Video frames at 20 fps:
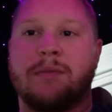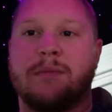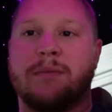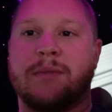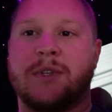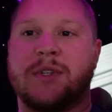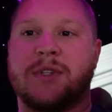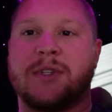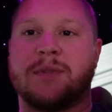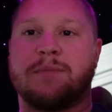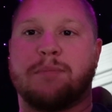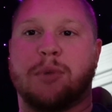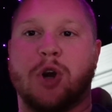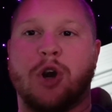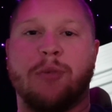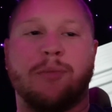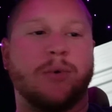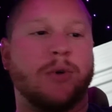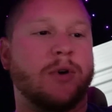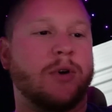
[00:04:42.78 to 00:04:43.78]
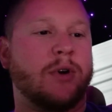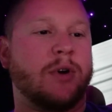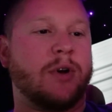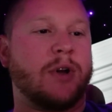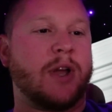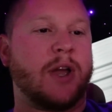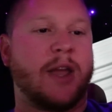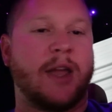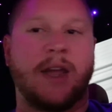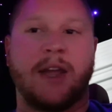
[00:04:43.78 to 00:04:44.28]
This is purple
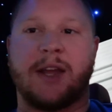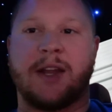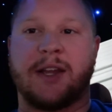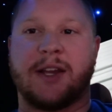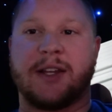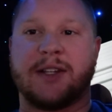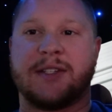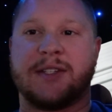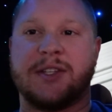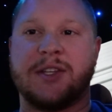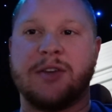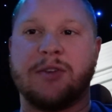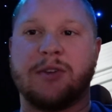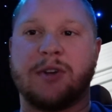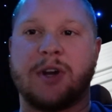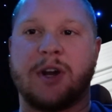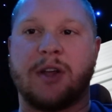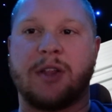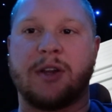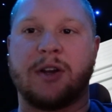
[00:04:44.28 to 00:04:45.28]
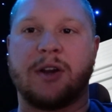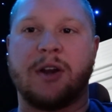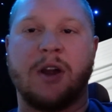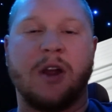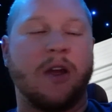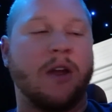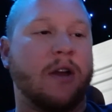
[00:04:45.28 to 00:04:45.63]
and like a teal color.